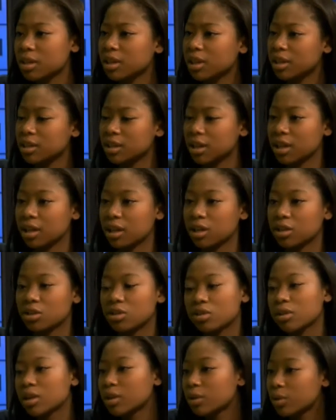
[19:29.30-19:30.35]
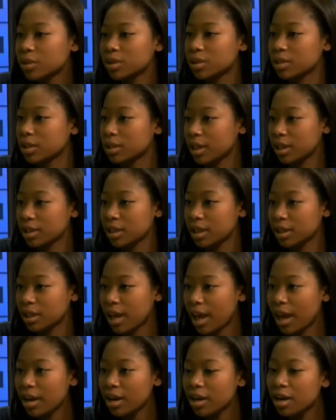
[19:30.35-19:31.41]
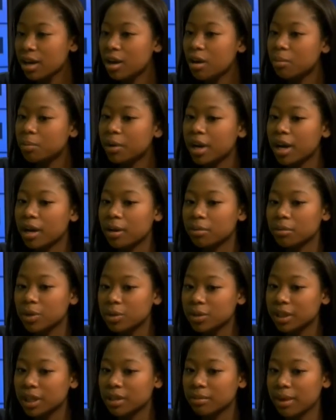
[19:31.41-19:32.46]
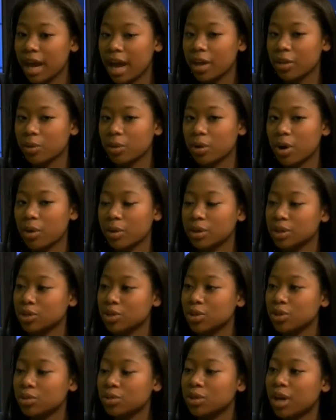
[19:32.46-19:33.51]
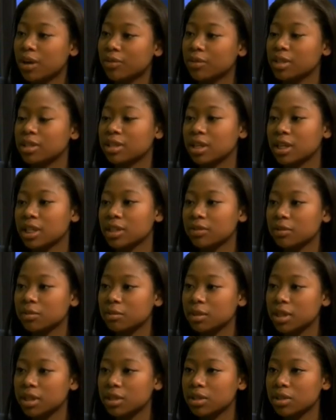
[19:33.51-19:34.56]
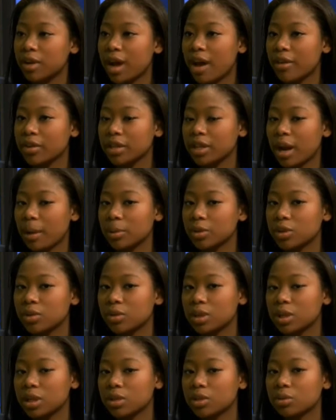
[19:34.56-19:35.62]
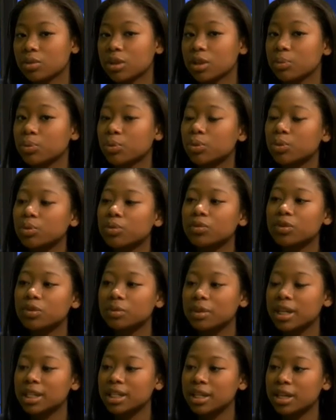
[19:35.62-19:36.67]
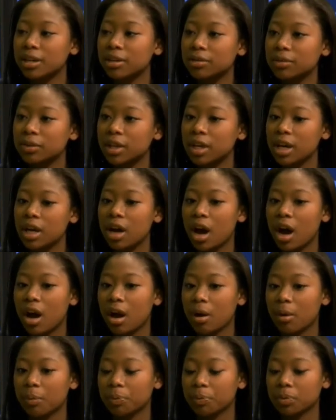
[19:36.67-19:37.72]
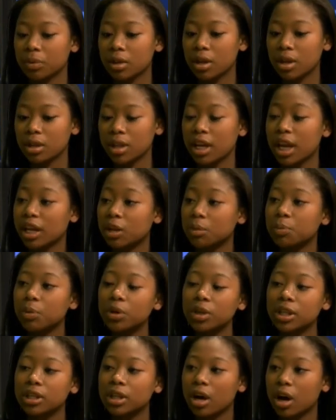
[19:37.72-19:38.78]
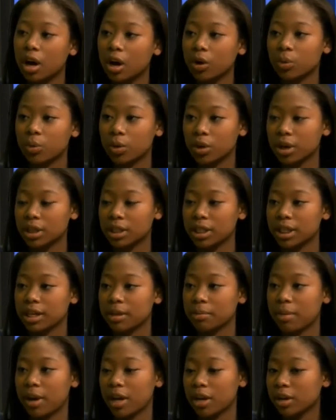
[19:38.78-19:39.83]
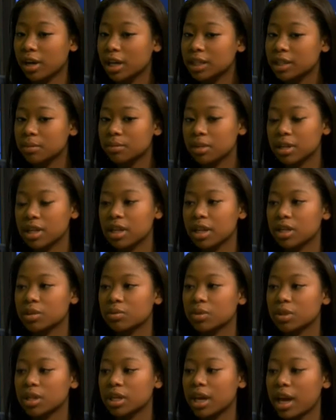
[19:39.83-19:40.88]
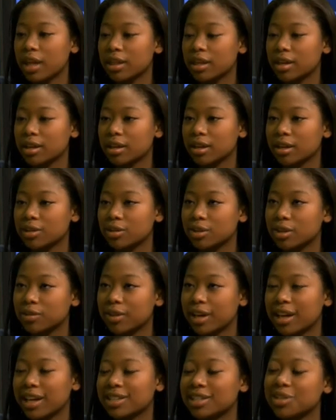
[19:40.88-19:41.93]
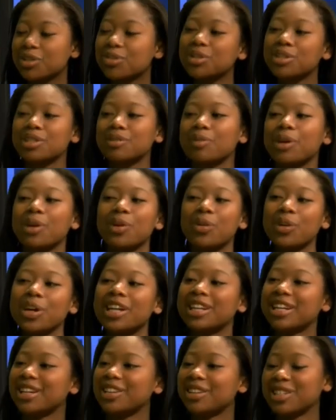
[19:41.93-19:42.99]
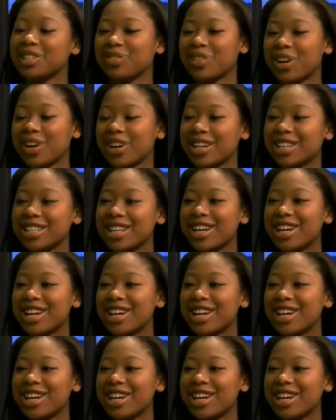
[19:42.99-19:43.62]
things like history courses and things like that. But music and math were always the 2 toughest things for me, so having the opportunity to really prove to myself that I could put in the hard work to get better at something has really, I think, sort of, I guess, increased my grit and as far as